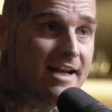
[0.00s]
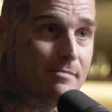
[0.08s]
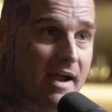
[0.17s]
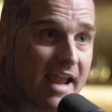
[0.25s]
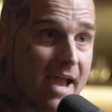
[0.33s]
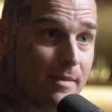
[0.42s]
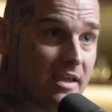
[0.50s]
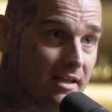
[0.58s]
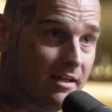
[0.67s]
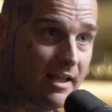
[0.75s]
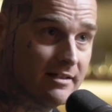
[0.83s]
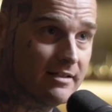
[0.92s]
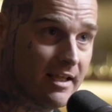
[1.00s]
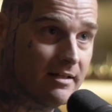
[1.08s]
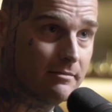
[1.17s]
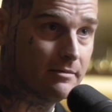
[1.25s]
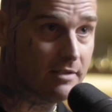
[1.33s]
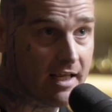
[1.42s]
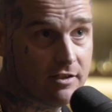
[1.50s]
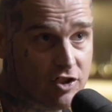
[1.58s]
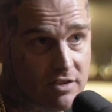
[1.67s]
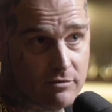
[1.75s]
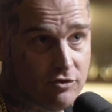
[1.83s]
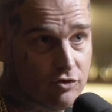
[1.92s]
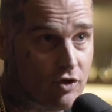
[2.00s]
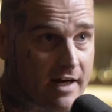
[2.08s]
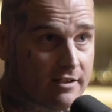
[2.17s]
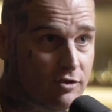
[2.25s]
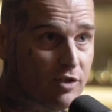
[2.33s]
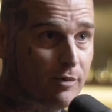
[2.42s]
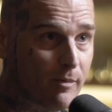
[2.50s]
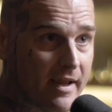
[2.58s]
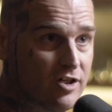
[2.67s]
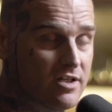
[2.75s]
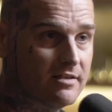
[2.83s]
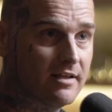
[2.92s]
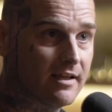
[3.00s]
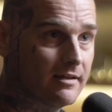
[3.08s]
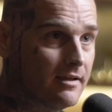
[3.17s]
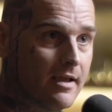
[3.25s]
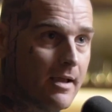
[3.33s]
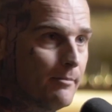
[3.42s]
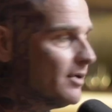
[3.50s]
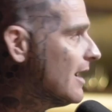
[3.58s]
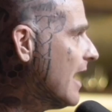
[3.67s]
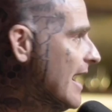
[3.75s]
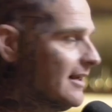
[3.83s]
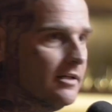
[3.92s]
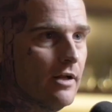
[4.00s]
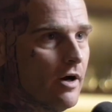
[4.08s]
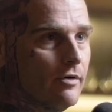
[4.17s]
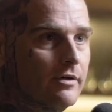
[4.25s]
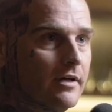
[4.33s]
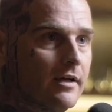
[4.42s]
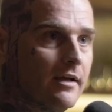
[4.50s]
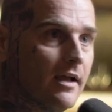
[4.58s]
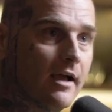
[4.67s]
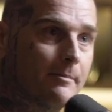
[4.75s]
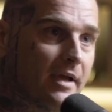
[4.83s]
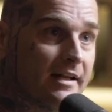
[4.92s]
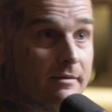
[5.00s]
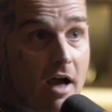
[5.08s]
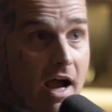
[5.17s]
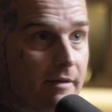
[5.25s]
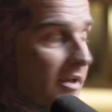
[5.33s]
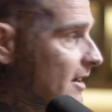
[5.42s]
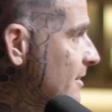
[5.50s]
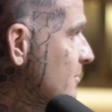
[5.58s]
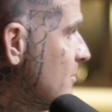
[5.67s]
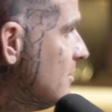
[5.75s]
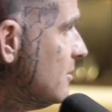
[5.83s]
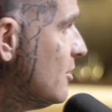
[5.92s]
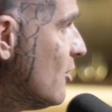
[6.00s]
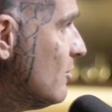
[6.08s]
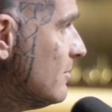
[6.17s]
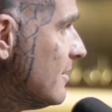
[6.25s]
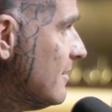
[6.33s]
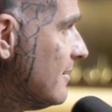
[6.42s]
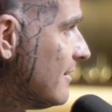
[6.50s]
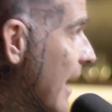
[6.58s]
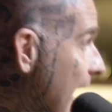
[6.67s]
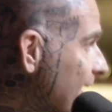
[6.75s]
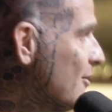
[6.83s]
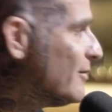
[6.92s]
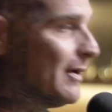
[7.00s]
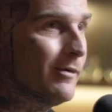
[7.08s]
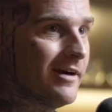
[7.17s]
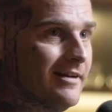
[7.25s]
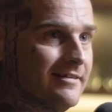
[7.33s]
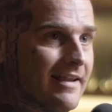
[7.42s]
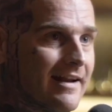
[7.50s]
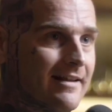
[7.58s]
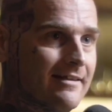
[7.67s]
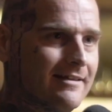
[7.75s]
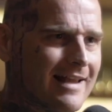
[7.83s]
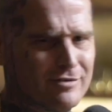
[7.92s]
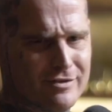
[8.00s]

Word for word: stayed in Miami and, and and and just tried to do the probation thing, but I didn't know. And I and you know, I didn't know they weren't going to say anything.